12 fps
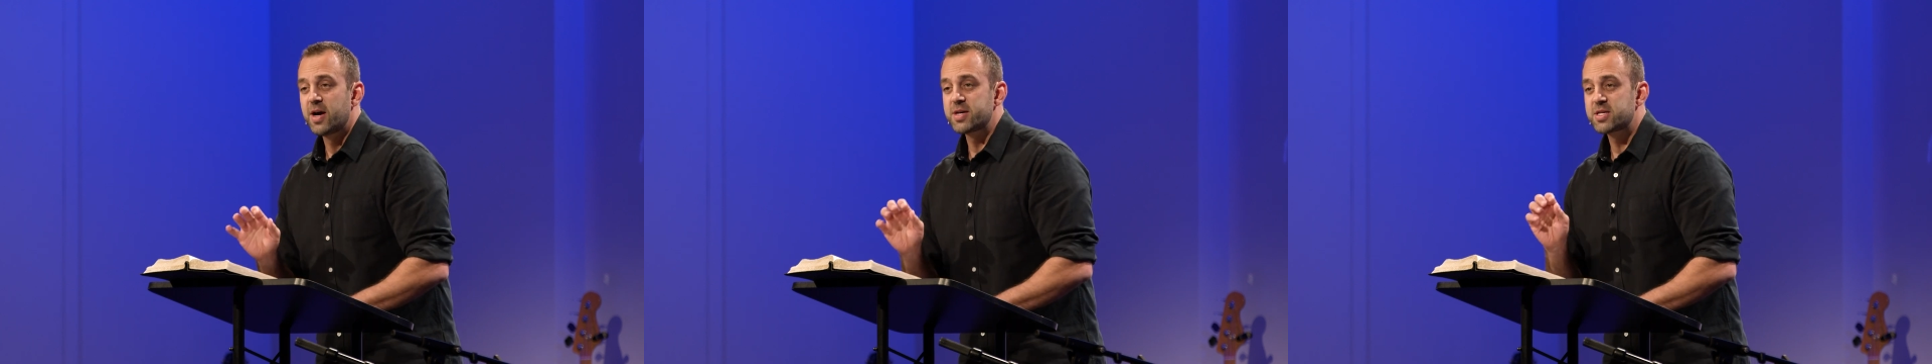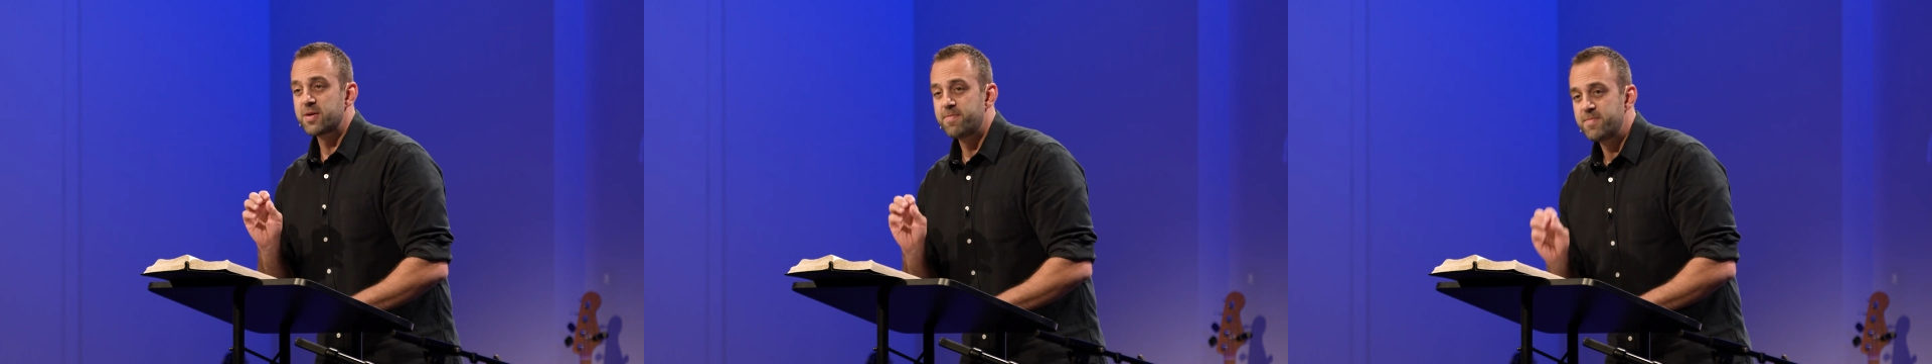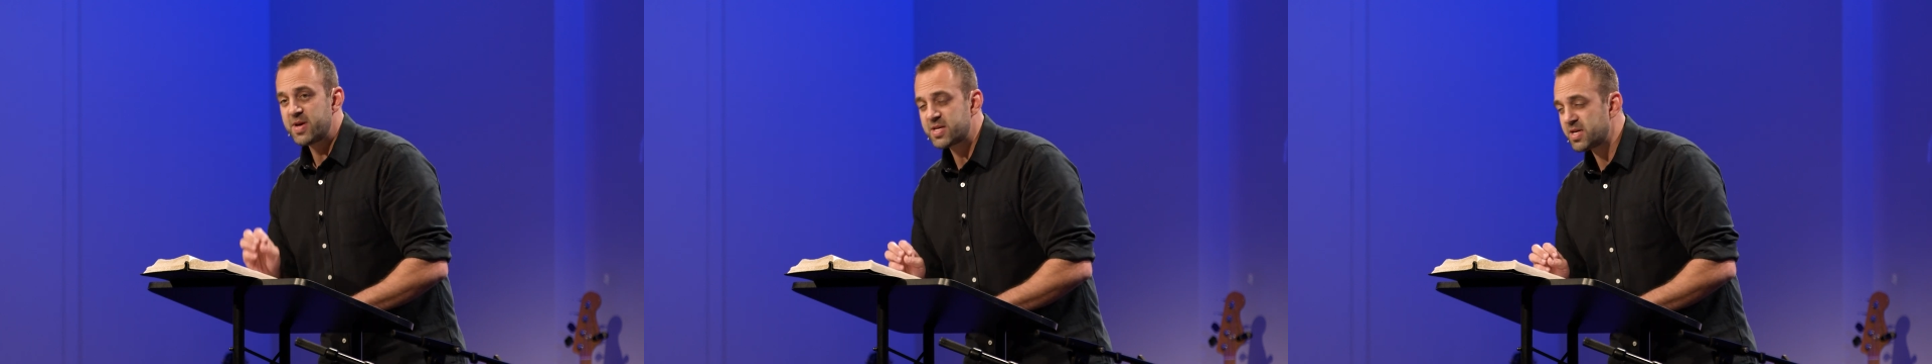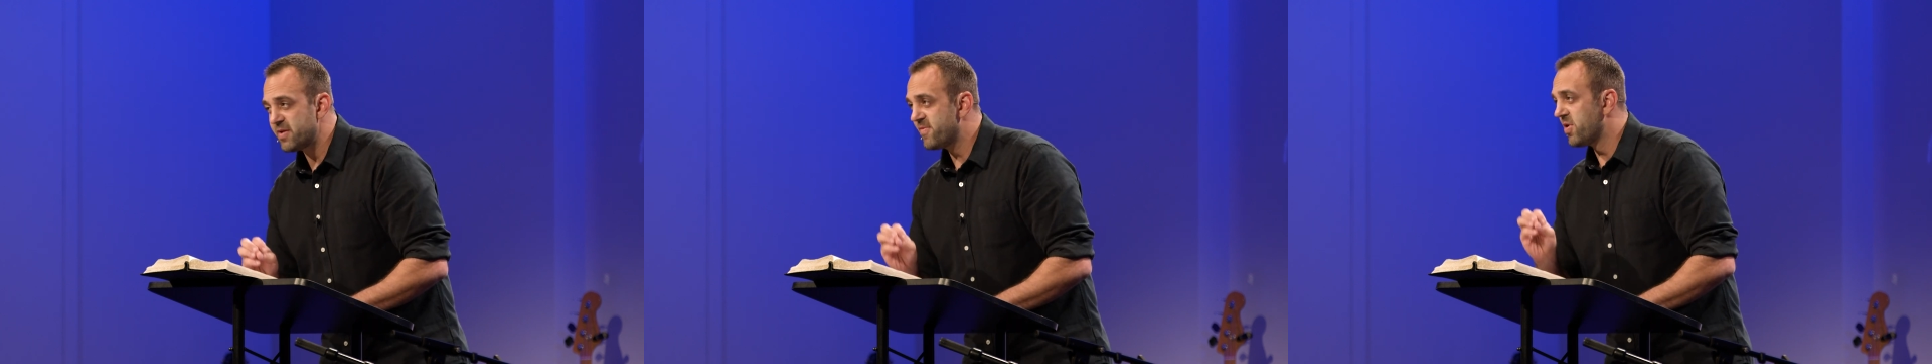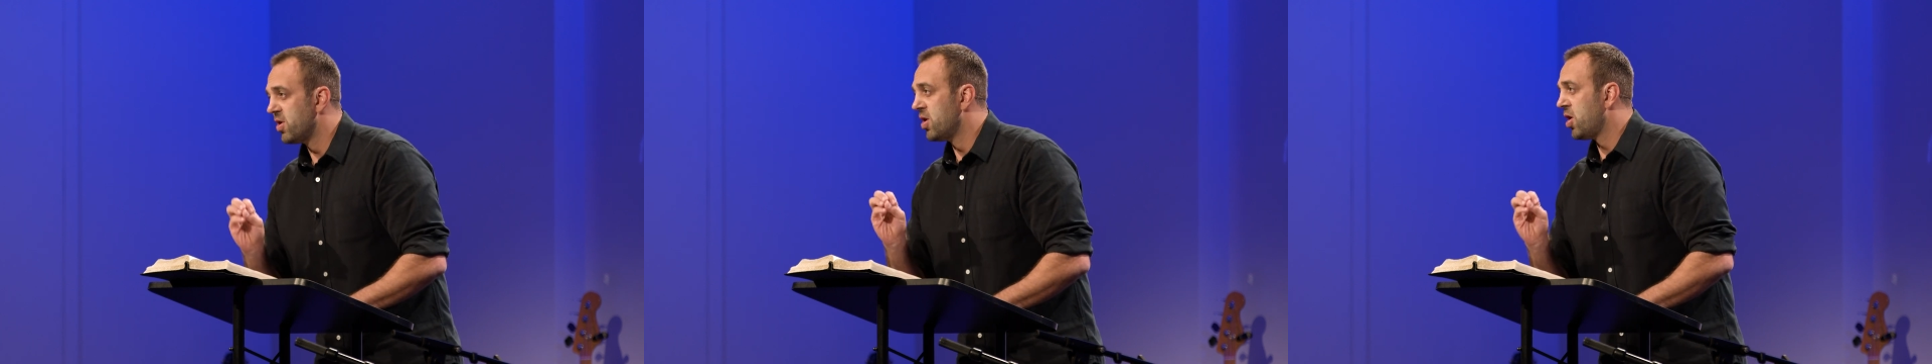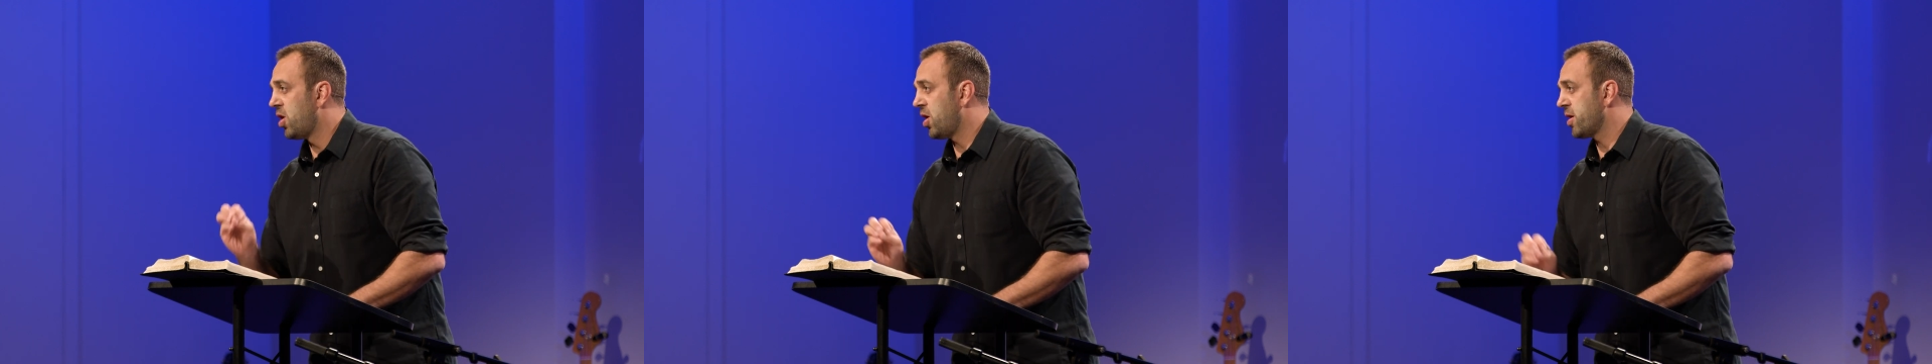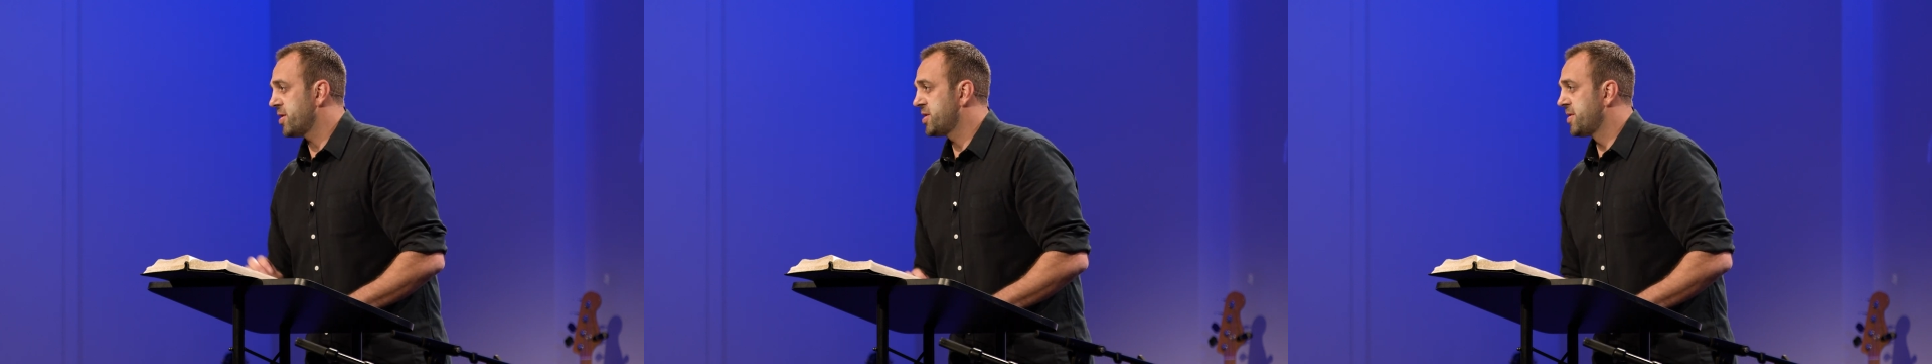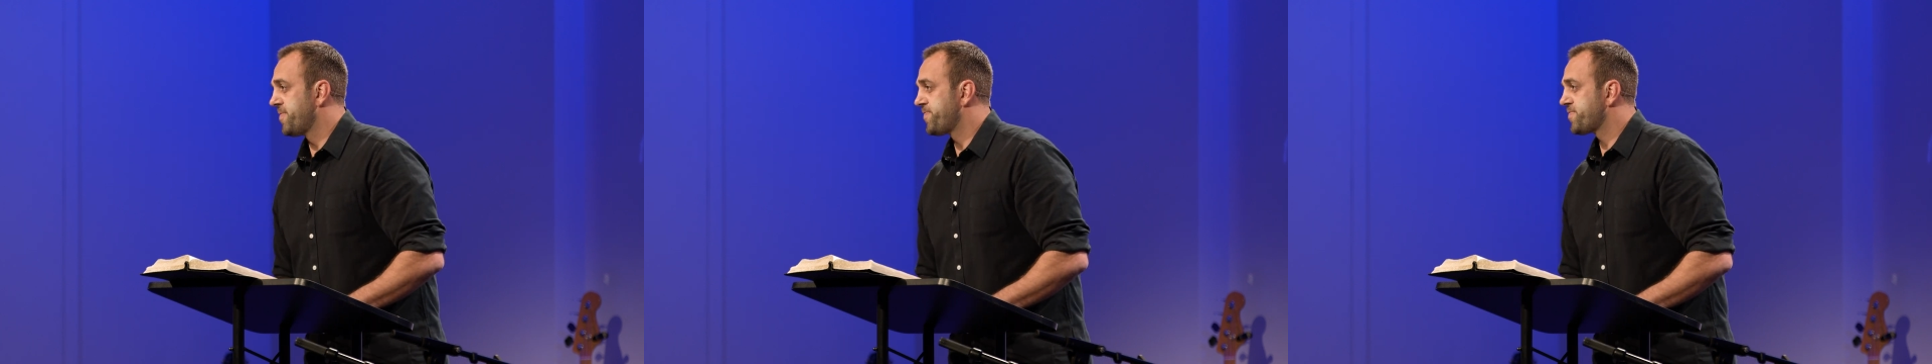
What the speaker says: a submissive heart.